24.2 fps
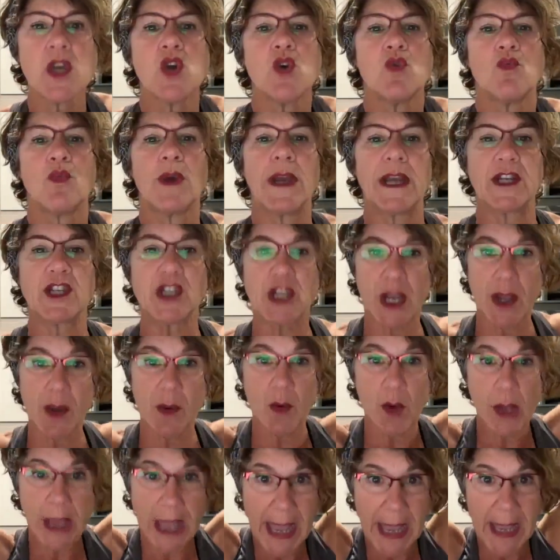which
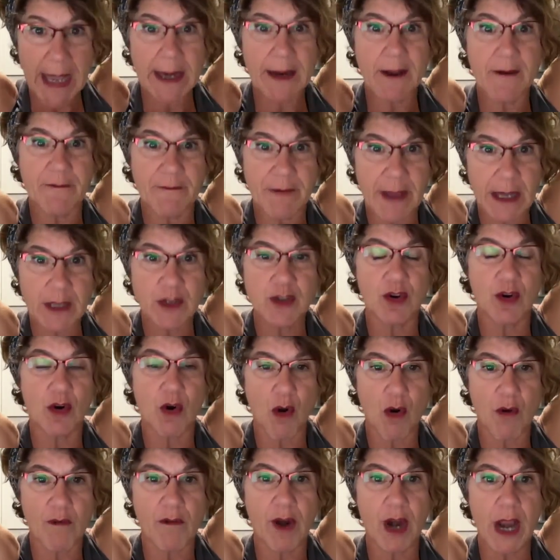can affect your
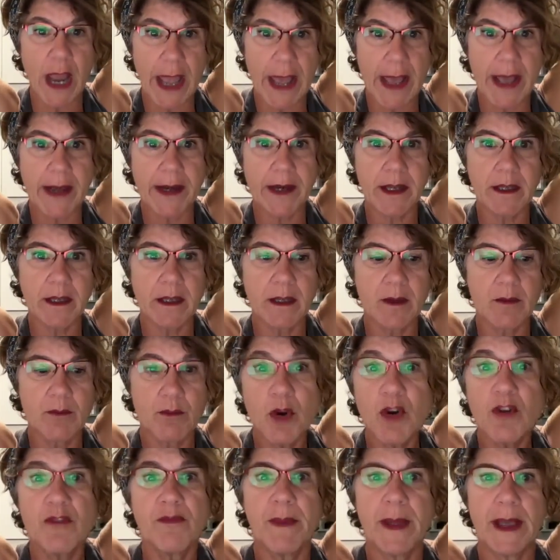overhead
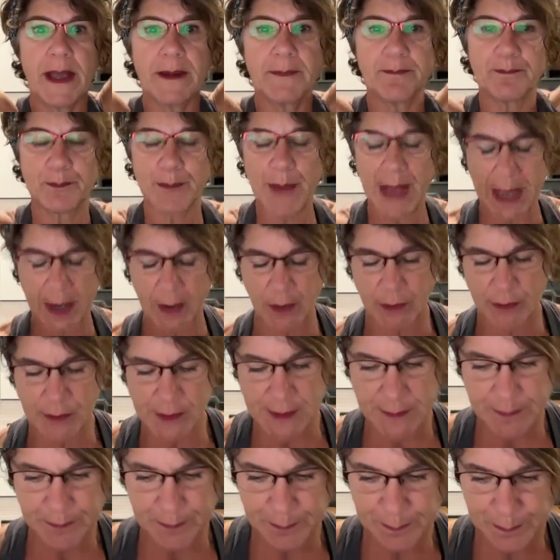movement
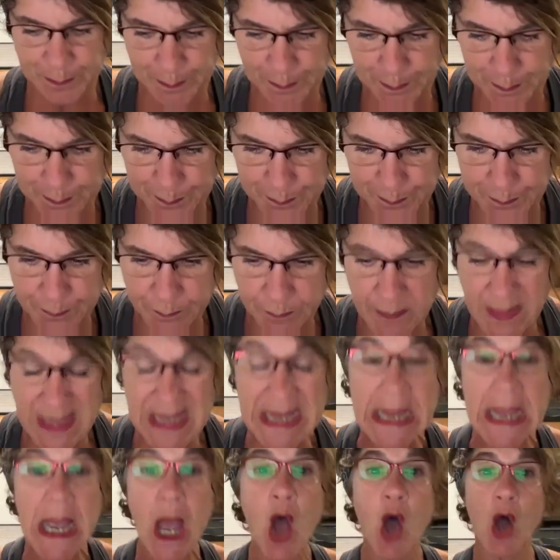patterns.
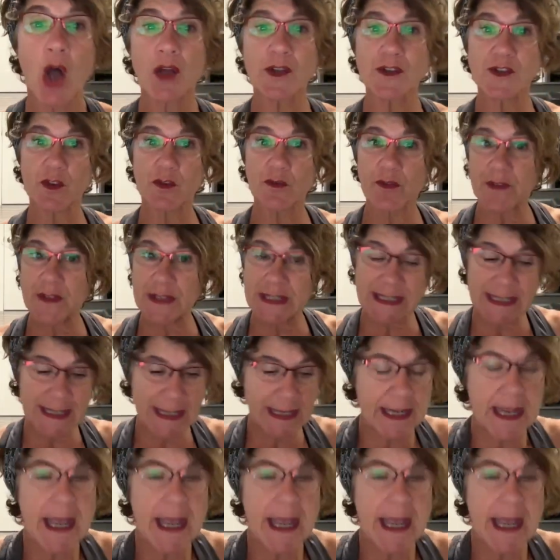Also, the sitting.